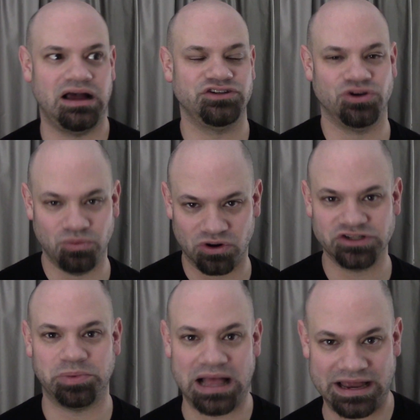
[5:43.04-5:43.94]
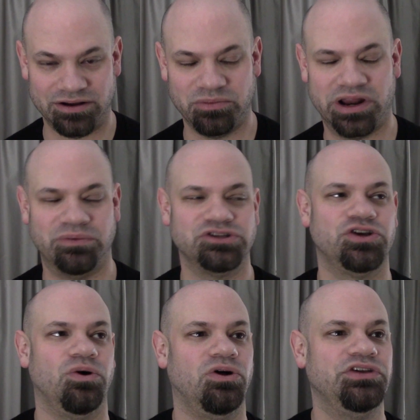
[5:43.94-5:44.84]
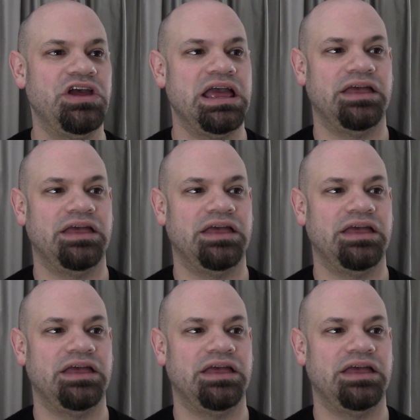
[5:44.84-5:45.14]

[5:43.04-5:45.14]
towards platinum when I was gold.